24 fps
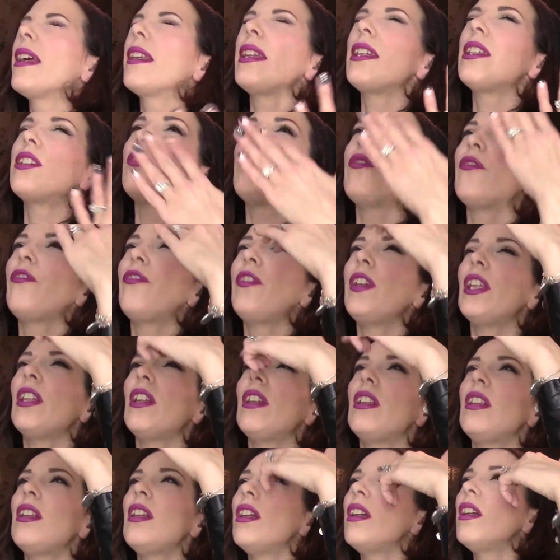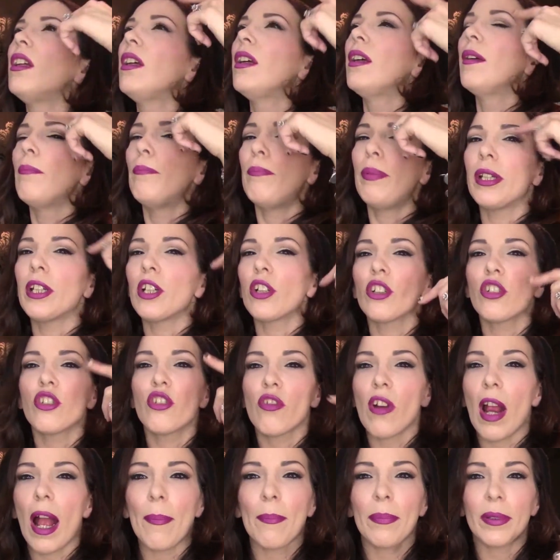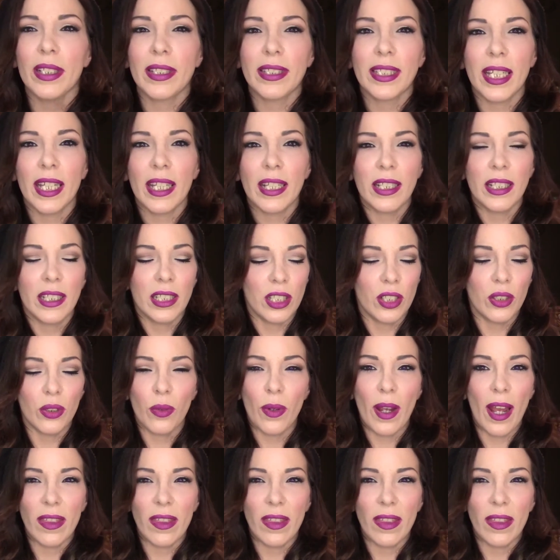like you feel bigger droplets hitting you,